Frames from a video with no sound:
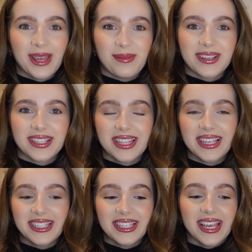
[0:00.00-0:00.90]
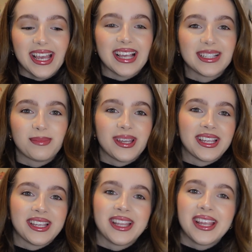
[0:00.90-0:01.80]
because this year has
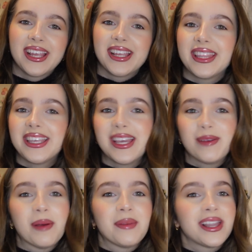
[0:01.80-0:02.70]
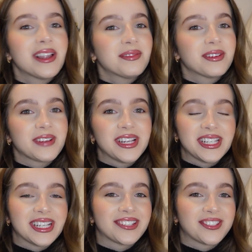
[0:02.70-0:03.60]
been the year where my love for
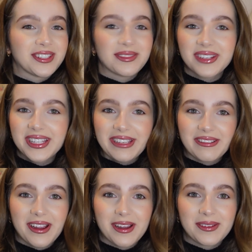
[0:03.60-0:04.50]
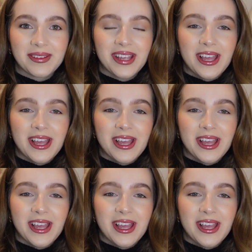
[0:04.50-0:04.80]
reading has just really grown.